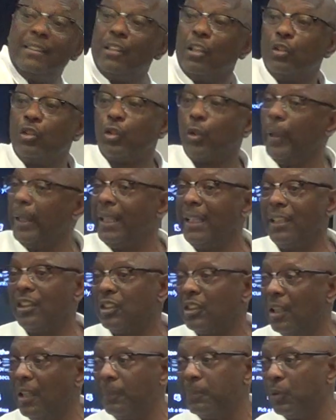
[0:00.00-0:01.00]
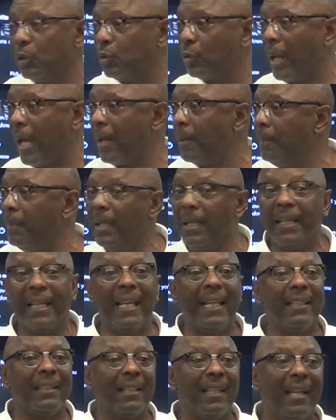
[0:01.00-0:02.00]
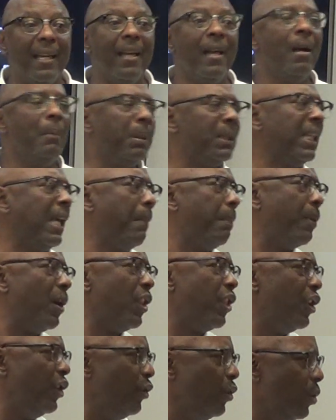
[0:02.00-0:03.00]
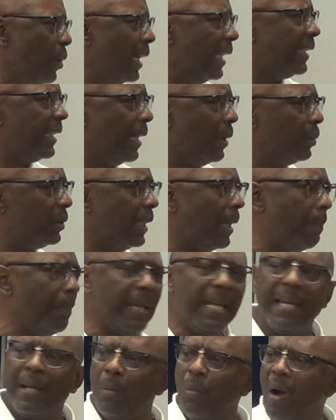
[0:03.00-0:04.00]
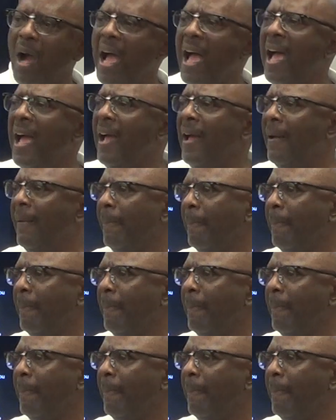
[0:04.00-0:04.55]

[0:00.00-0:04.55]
of tricky stuff to try to mitigate that. But that brother knew that was that man. Why?